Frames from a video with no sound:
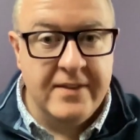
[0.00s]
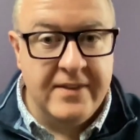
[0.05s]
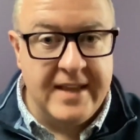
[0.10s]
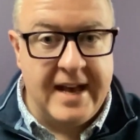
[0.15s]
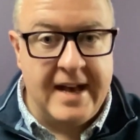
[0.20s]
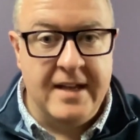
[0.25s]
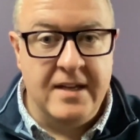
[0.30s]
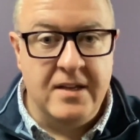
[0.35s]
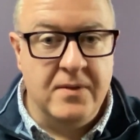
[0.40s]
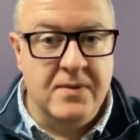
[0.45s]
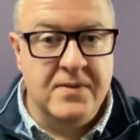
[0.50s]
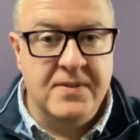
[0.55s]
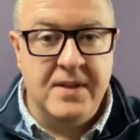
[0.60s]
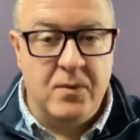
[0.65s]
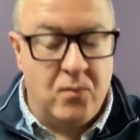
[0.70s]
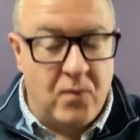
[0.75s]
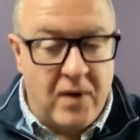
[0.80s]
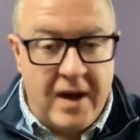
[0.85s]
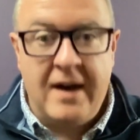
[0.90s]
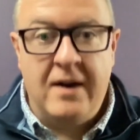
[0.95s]
at that and you
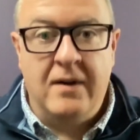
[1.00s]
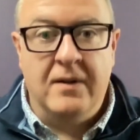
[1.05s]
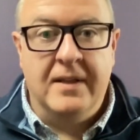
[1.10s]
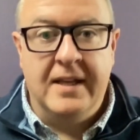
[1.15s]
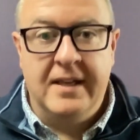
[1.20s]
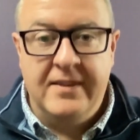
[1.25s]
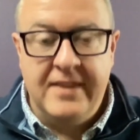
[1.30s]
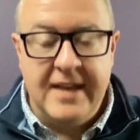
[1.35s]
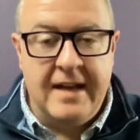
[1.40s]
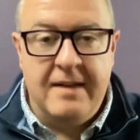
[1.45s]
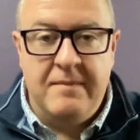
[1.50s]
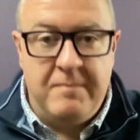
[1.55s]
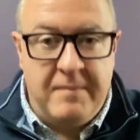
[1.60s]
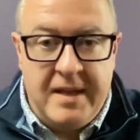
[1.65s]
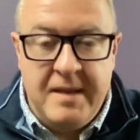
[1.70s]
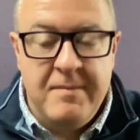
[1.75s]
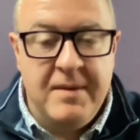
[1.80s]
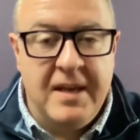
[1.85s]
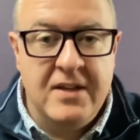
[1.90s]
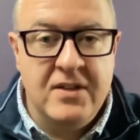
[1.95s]
say, wow, like that,
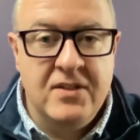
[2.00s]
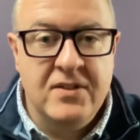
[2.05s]
maybe I